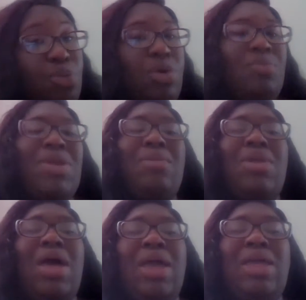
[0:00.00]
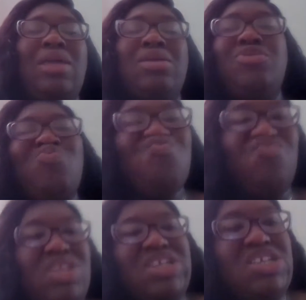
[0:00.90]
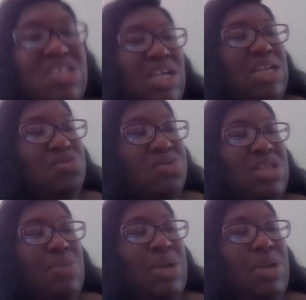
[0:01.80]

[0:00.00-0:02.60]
one. But I'm like, she said loose deep,